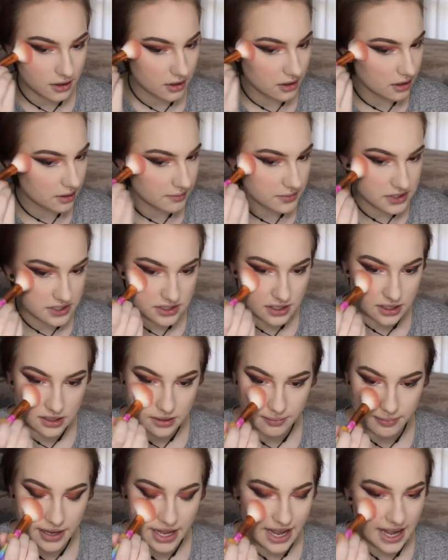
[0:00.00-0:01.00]
I'm just
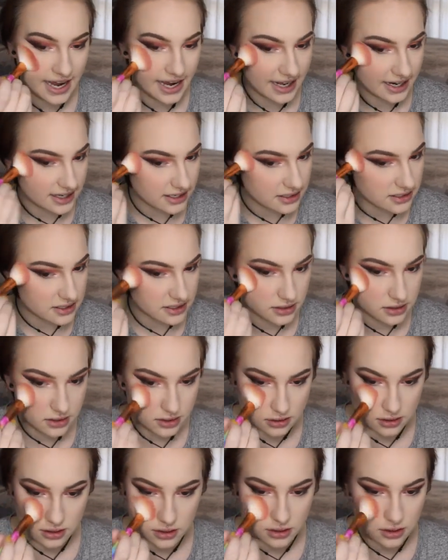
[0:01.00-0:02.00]
gonna pat it
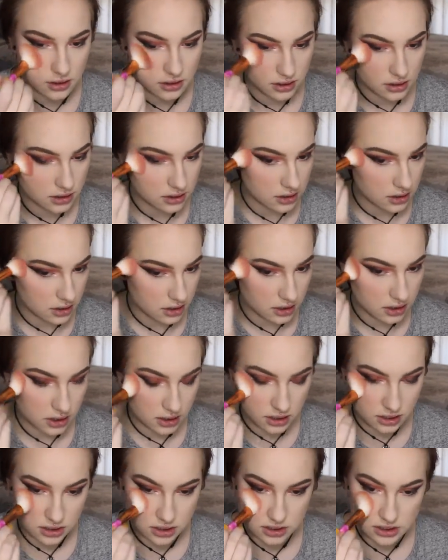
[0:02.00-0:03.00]

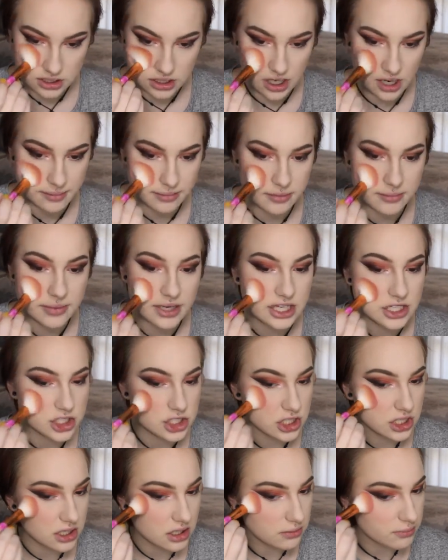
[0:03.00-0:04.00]
on the top of my
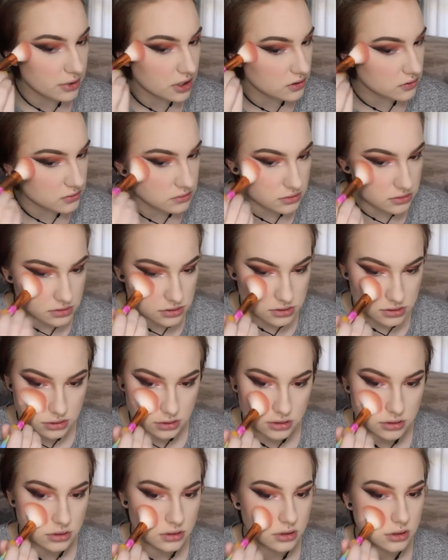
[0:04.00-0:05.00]
cheeky bones.
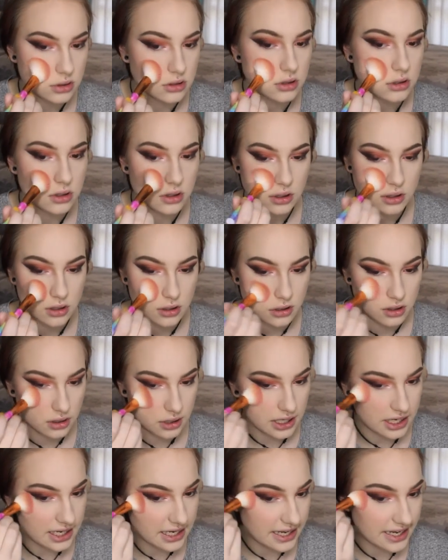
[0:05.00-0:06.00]

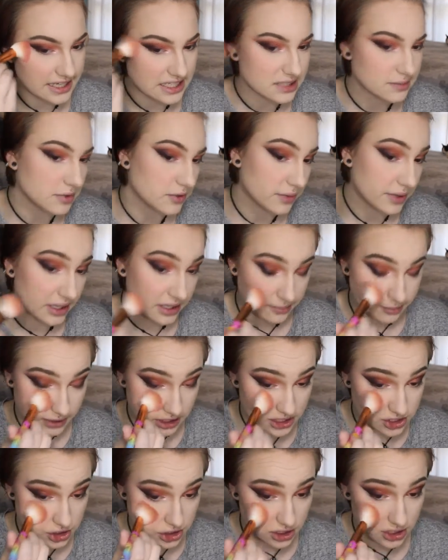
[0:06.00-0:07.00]
I like to be really
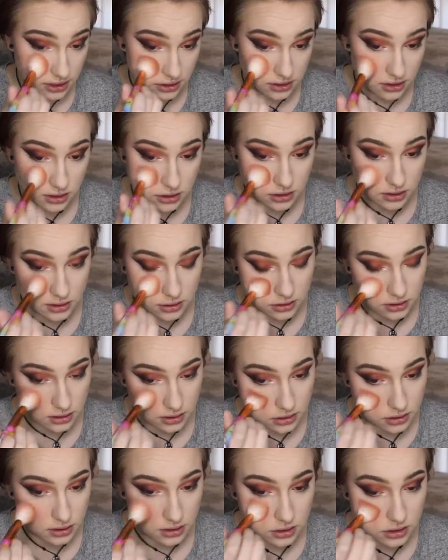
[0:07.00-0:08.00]
blushy.
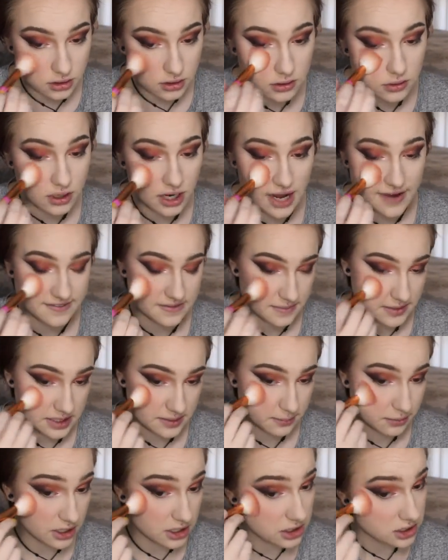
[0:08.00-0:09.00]
You don't have to be as
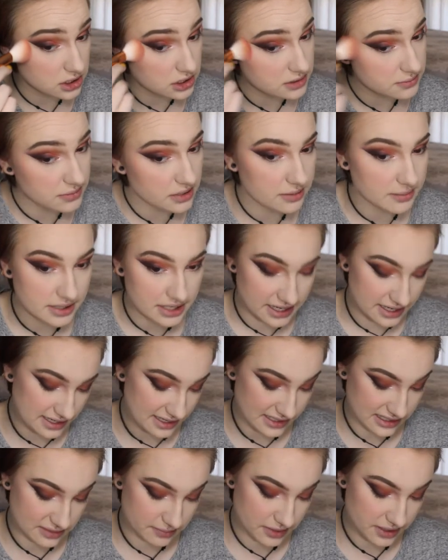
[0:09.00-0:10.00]
blushy as me, but I
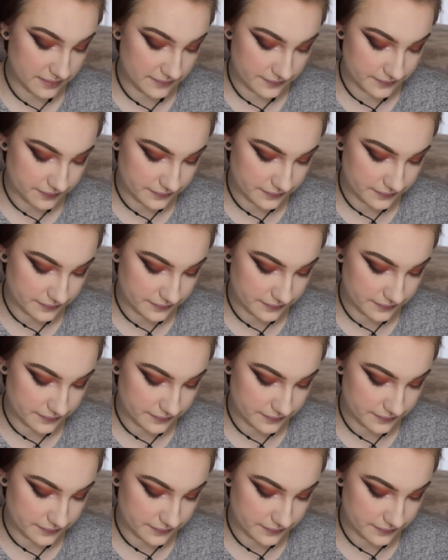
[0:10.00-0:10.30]
like to be